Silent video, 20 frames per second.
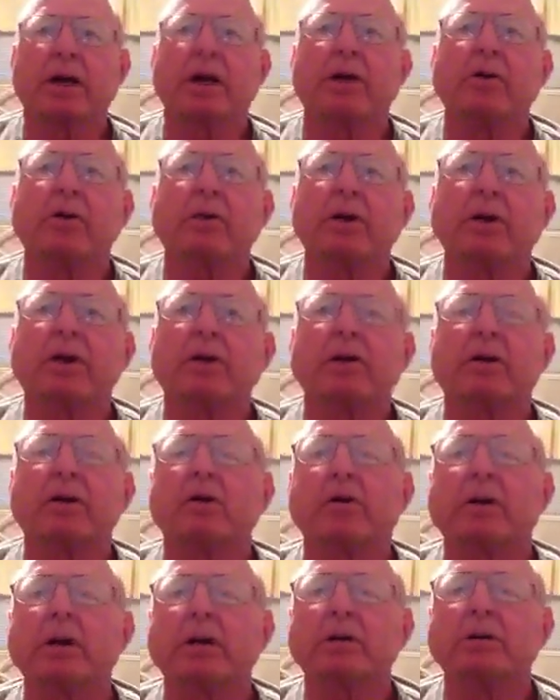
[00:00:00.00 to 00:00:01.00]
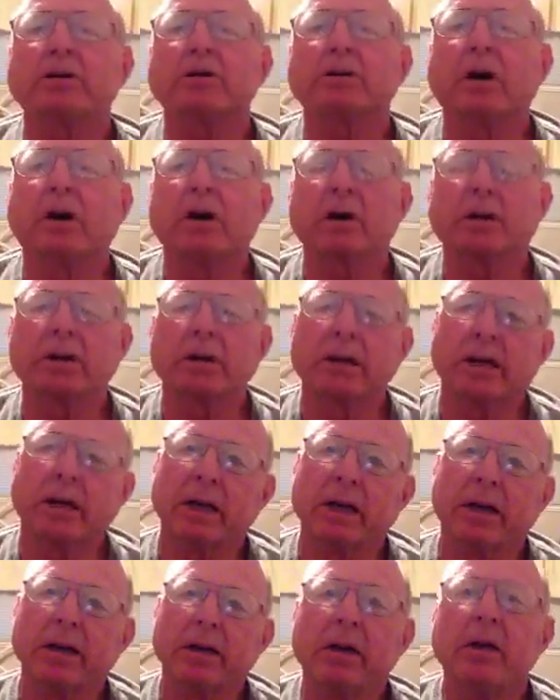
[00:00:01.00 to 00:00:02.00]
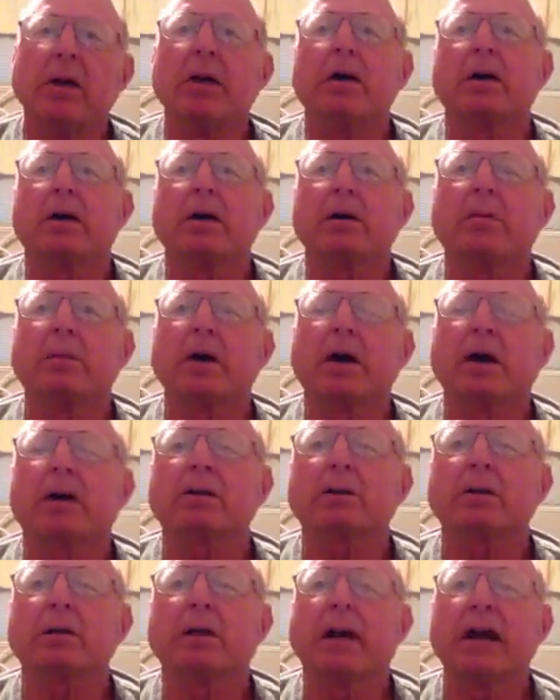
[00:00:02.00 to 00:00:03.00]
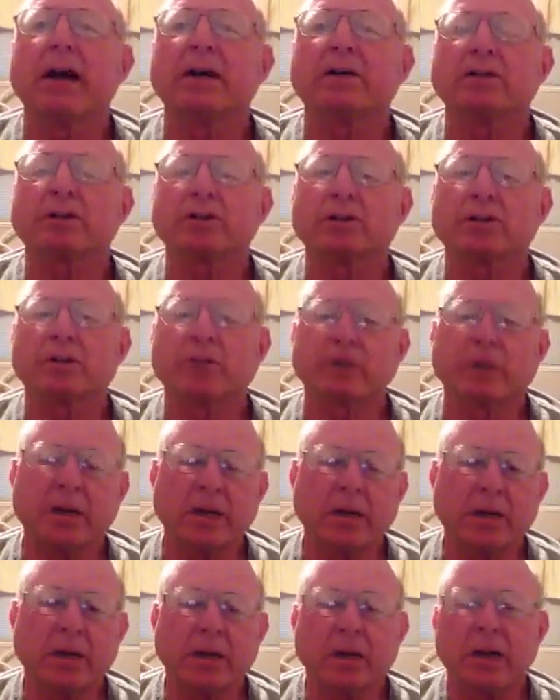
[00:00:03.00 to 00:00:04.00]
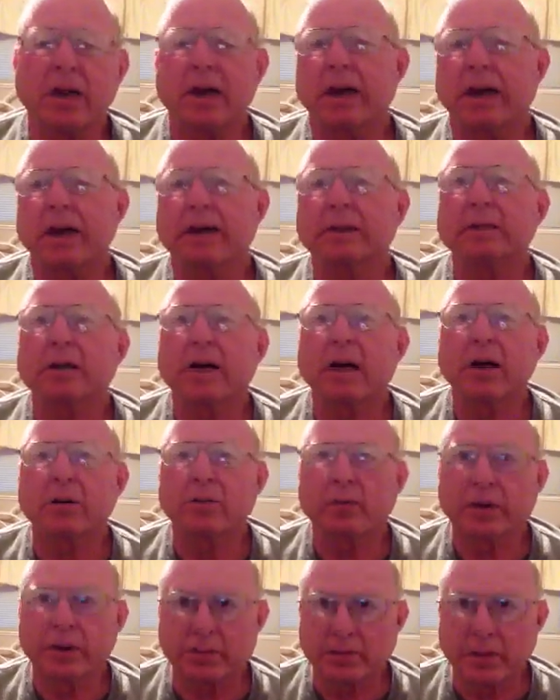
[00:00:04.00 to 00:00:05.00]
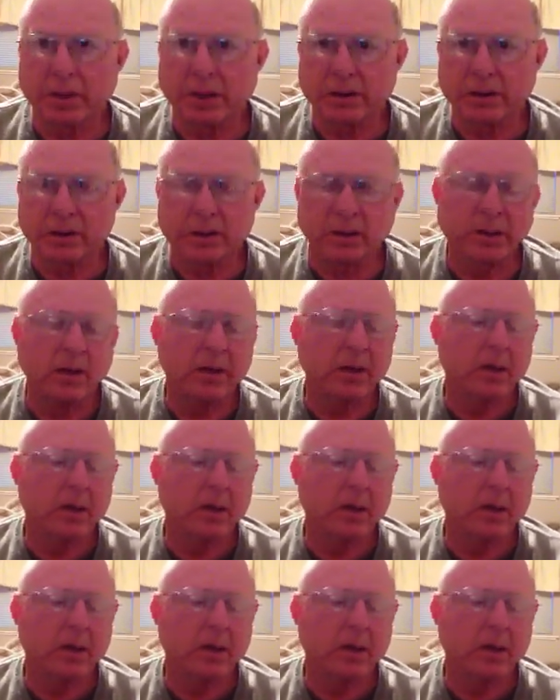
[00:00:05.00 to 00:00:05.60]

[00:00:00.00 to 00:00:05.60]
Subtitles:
and we are going to talk today about Class 3 antiarrhythmics.